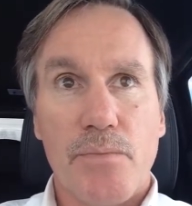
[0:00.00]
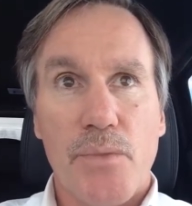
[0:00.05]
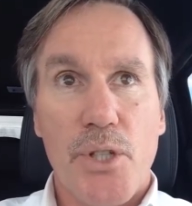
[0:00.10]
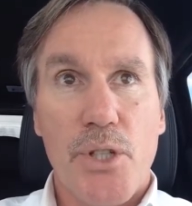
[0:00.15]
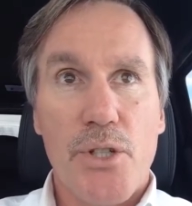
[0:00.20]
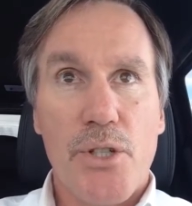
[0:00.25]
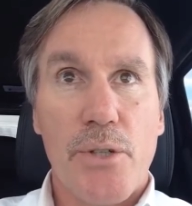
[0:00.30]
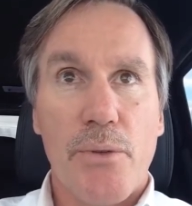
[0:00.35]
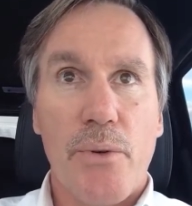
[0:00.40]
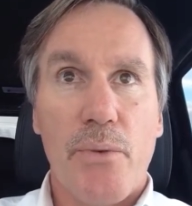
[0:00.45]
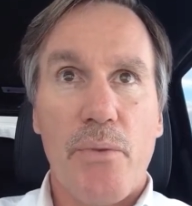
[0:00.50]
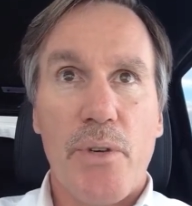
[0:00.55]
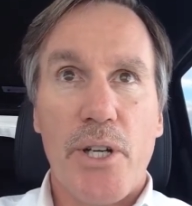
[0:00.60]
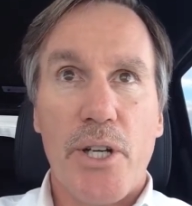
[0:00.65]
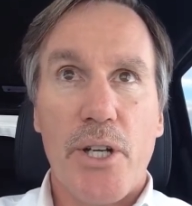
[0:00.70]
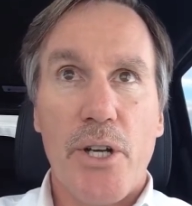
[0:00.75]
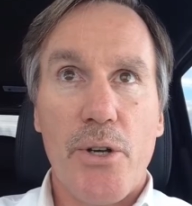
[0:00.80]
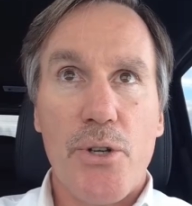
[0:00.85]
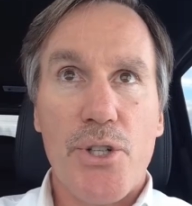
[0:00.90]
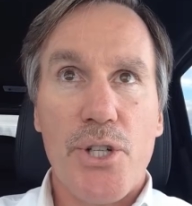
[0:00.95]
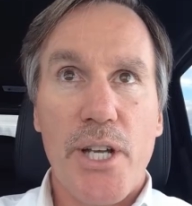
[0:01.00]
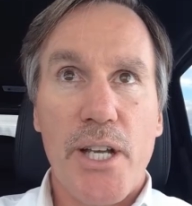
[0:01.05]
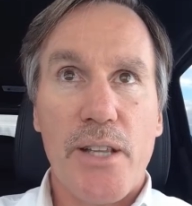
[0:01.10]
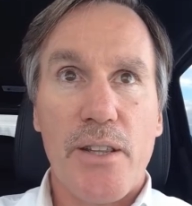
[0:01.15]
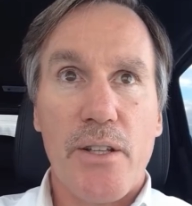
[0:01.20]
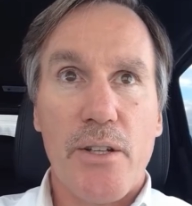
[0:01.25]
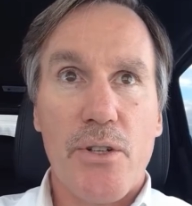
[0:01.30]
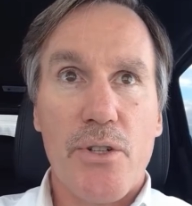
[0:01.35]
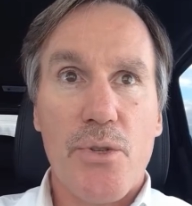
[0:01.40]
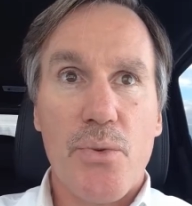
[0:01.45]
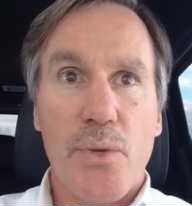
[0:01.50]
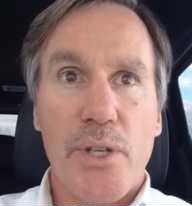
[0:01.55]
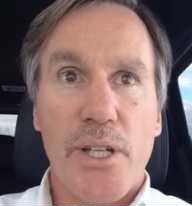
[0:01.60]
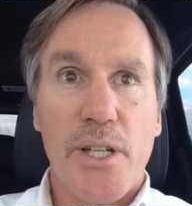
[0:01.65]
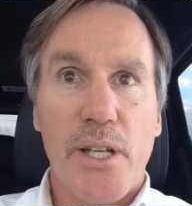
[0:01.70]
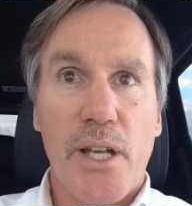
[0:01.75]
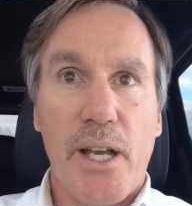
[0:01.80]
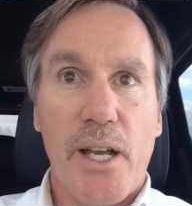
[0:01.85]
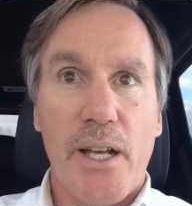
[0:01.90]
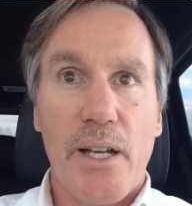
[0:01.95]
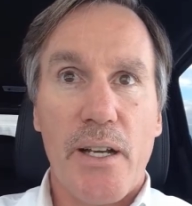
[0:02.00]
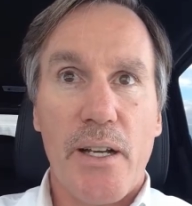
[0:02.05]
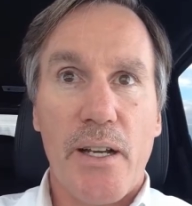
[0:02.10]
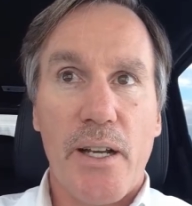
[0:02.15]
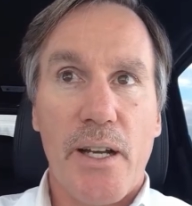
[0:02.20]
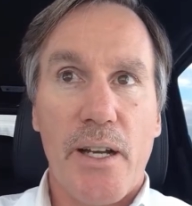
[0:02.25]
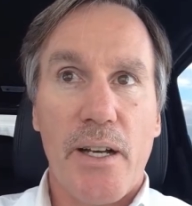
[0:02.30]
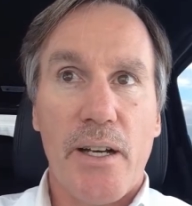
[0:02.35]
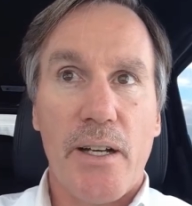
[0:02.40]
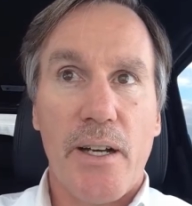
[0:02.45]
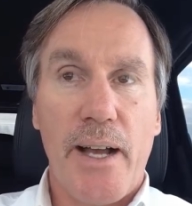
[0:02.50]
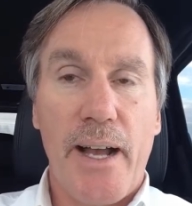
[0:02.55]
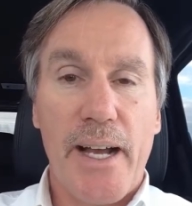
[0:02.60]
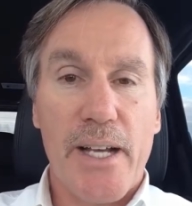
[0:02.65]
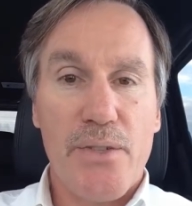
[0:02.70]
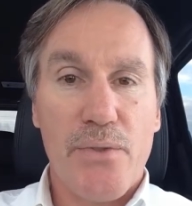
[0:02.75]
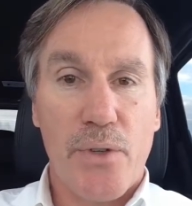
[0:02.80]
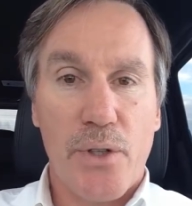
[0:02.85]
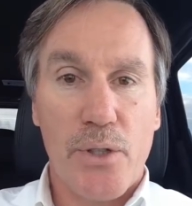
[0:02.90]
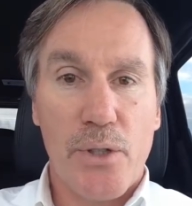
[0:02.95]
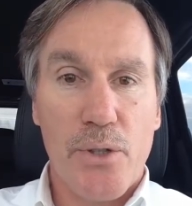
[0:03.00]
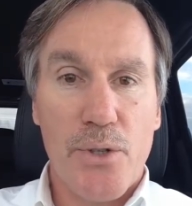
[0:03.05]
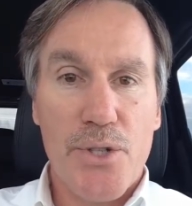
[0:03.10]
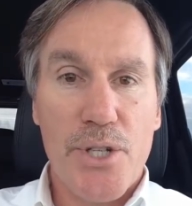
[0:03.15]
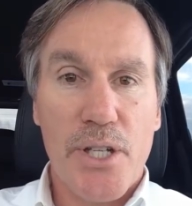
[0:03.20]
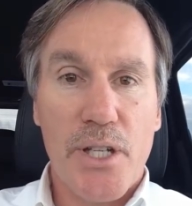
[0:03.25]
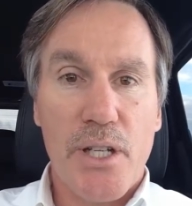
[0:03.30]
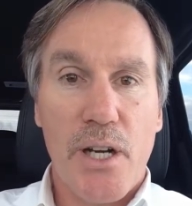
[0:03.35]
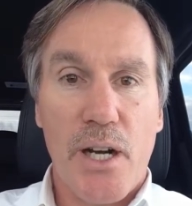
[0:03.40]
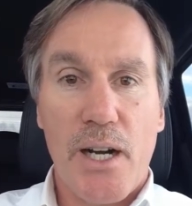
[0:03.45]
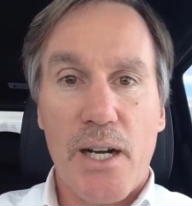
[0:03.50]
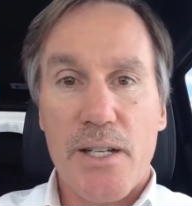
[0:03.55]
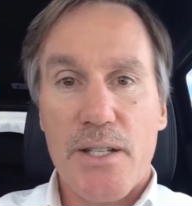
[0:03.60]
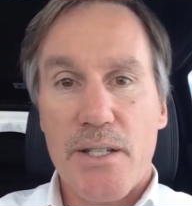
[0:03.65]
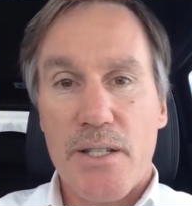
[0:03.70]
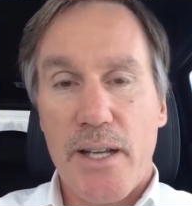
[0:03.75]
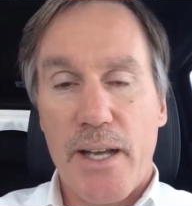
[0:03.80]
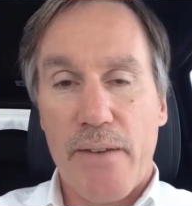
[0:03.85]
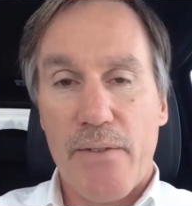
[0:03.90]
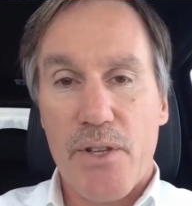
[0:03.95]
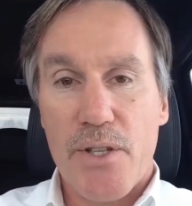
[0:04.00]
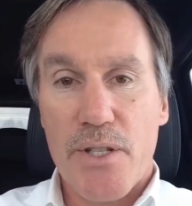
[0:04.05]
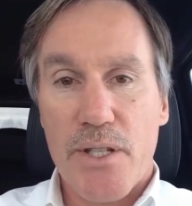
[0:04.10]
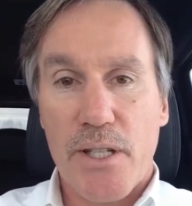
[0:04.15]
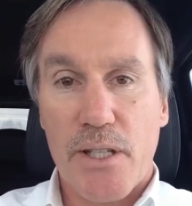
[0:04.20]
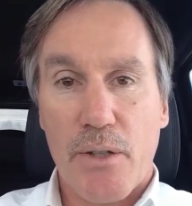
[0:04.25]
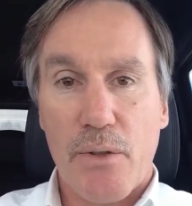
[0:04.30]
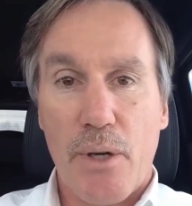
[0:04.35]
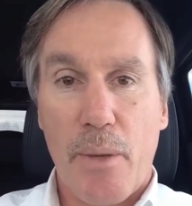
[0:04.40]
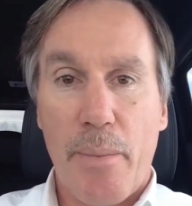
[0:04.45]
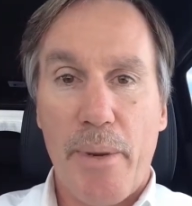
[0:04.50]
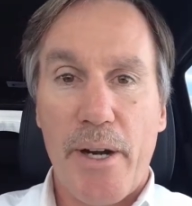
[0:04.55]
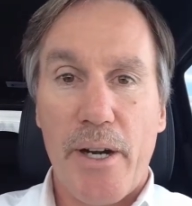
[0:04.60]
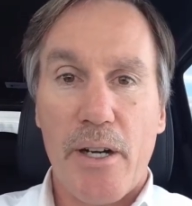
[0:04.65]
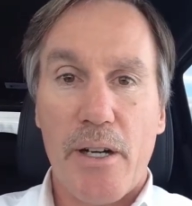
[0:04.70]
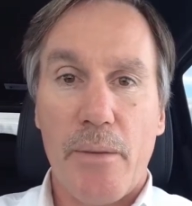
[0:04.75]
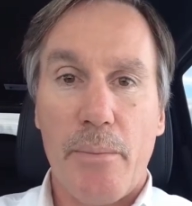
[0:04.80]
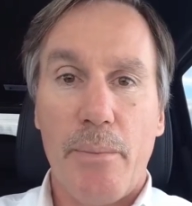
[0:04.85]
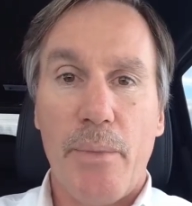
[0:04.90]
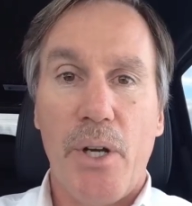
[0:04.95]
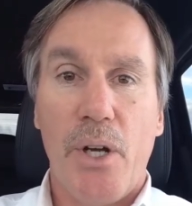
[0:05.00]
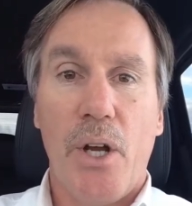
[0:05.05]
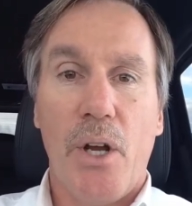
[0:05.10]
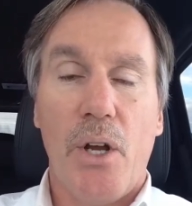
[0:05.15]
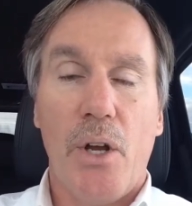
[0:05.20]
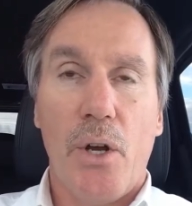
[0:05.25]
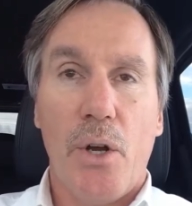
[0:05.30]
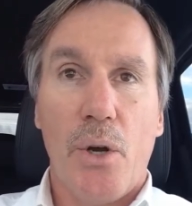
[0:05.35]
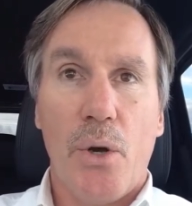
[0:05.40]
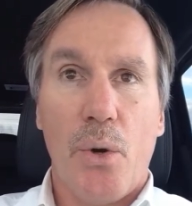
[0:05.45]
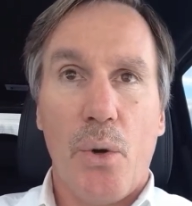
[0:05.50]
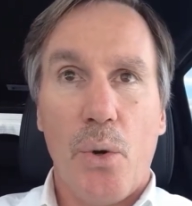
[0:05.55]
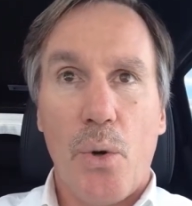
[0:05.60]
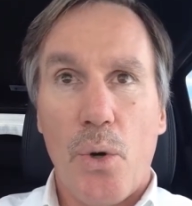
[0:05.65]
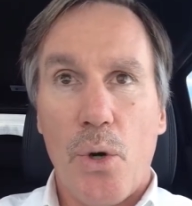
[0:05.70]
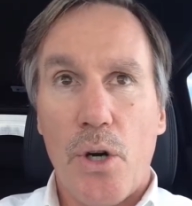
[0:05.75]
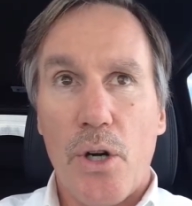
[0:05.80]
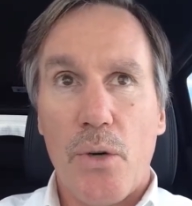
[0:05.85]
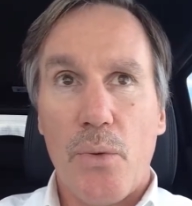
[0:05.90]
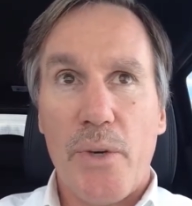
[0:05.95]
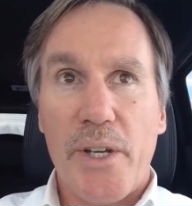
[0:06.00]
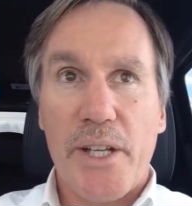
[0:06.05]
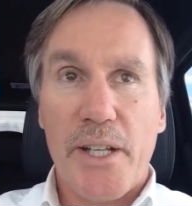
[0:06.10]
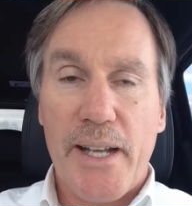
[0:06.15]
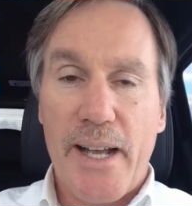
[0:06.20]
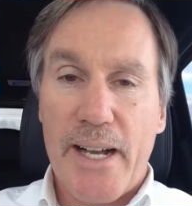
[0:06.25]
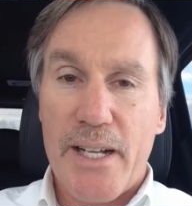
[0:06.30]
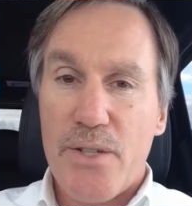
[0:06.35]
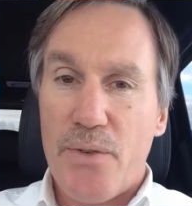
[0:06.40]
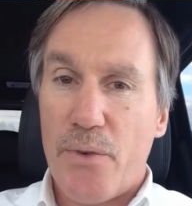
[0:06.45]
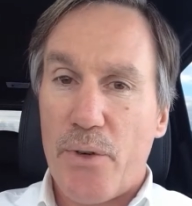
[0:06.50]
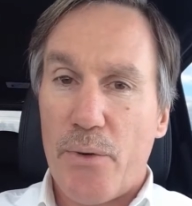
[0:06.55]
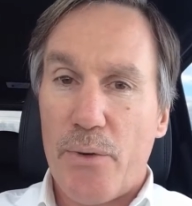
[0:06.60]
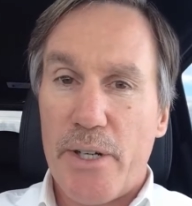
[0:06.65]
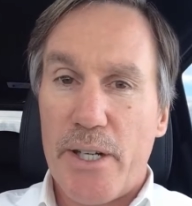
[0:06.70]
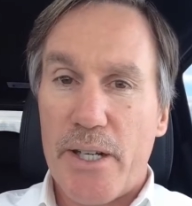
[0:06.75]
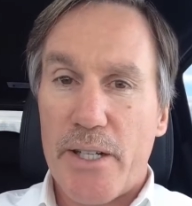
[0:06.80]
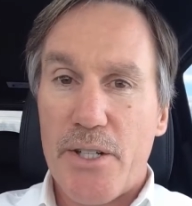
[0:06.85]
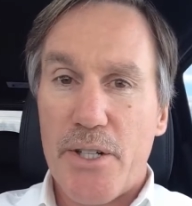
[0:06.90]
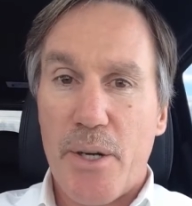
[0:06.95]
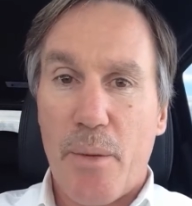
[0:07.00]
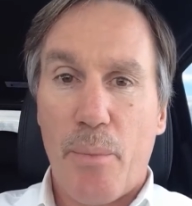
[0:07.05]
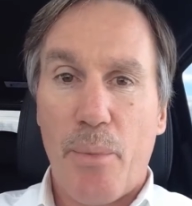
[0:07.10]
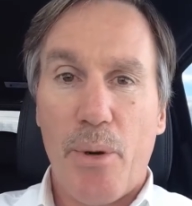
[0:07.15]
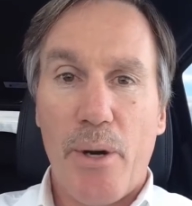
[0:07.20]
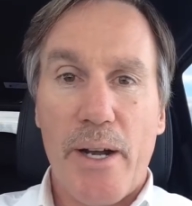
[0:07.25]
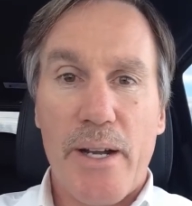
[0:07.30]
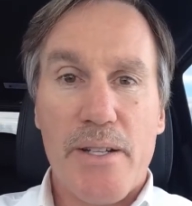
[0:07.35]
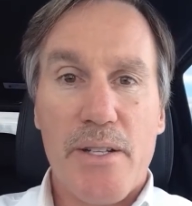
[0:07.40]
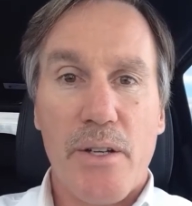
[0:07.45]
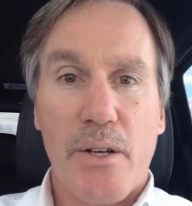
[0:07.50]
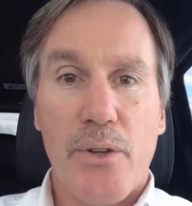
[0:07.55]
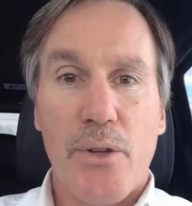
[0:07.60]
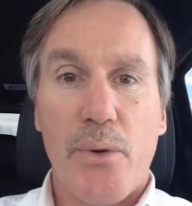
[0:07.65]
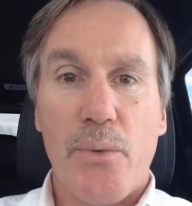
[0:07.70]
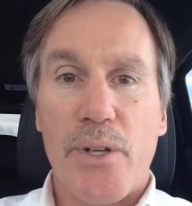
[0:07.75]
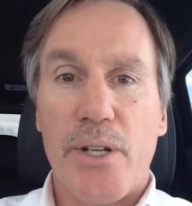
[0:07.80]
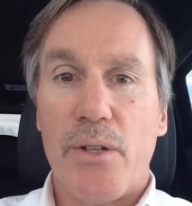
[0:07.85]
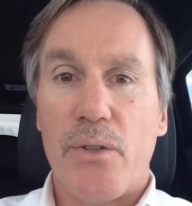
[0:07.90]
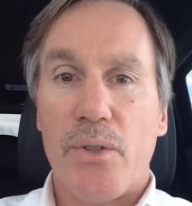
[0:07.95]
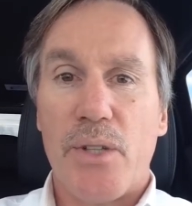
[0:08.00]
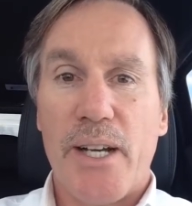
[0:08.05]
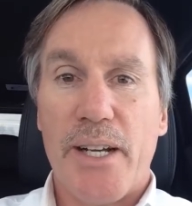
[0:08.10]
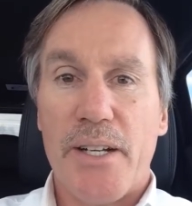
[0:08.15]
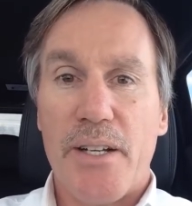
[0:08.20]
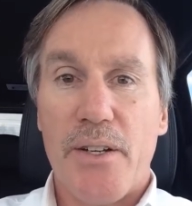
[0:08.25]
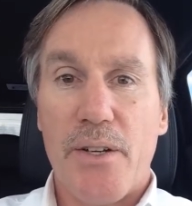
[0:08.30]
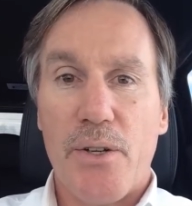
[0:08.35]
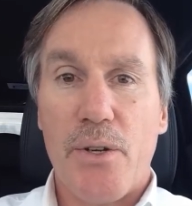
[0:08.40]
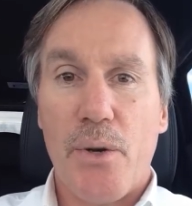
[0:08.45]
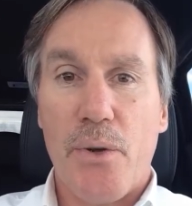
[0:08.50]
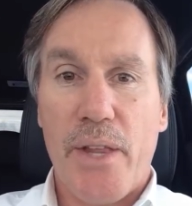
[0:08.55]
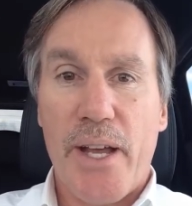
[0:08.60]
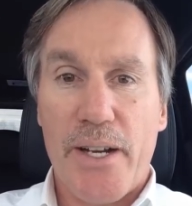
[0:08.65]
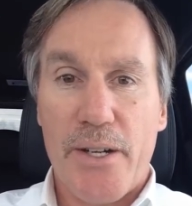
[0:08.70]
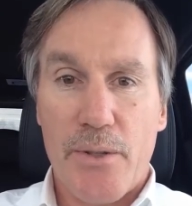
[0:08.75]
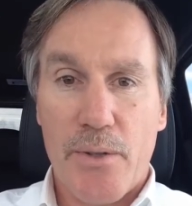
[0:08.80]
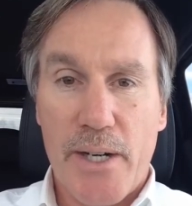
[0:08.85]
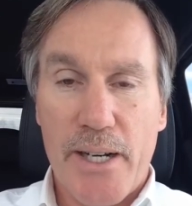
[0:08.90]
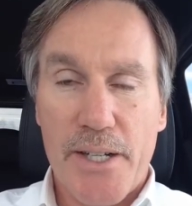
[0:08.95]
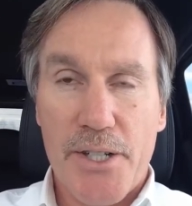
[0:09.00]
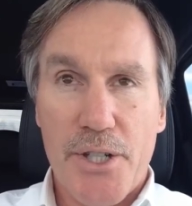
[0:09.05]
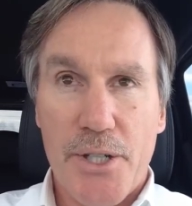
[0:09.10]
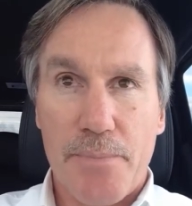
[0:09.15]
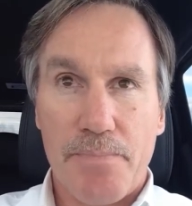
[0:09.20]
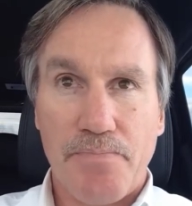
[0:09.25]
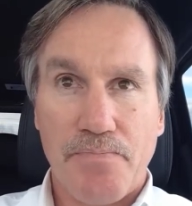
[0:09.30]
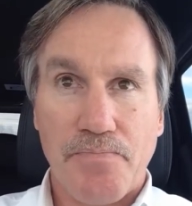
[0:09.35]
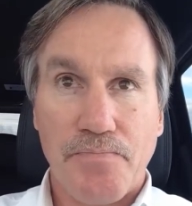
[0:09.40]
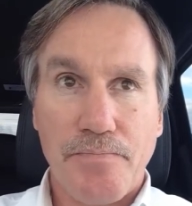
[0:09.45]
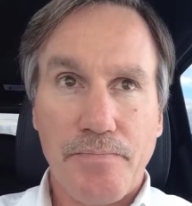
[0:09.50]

Usually when we negotiate those, we can ask for closing costs, have the seller repair them, or we can ask for a reduction in price, although we don't like to go that direction.